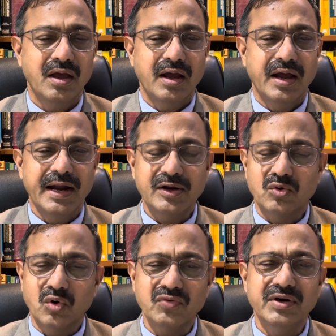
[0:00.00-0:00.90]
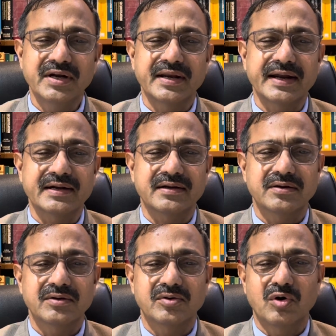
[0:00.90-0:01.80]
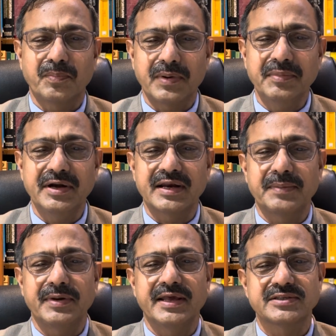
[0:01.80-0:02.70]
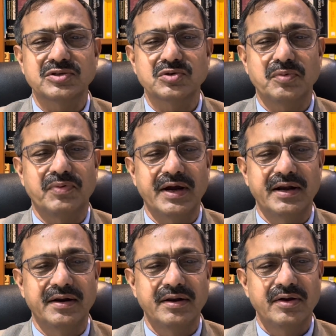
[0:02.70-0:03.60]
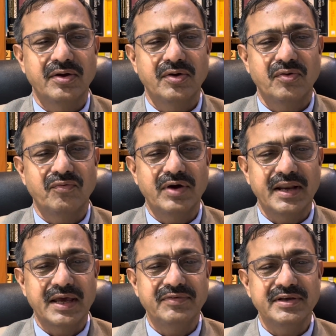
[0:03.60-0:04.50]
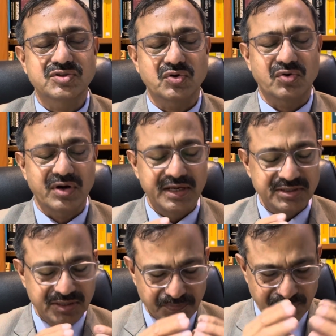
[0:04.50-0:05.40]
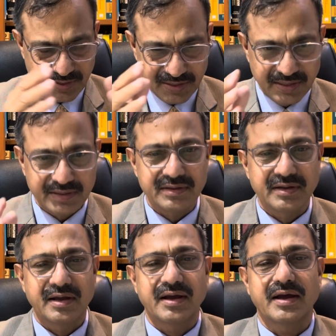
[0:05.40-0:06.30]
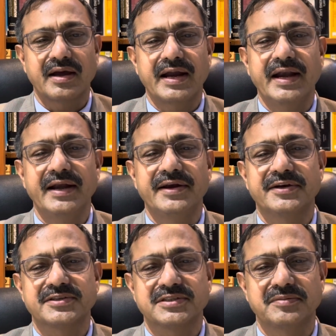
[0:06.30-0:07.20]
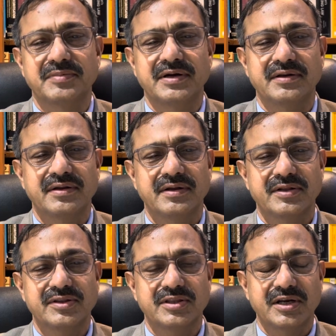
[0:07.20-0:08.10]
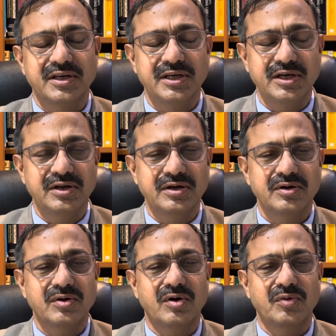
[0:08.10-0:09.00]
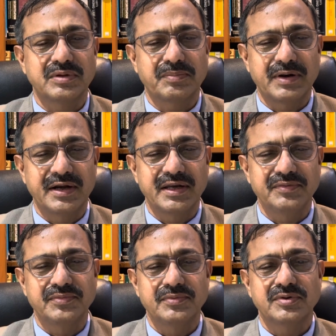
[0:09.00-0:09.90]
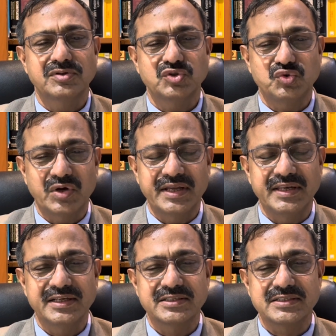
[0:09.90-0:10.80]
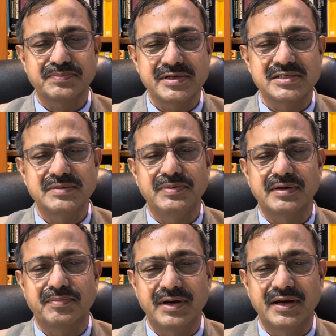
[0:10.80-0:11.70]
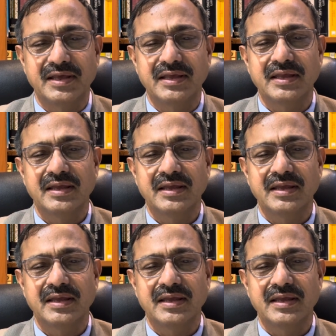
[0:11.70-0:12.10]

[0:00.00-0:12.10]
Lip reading: And court will direct or permit replication to be filed when having scrutinized the plaint and written statement, the need of the plaintiff joining specific pleading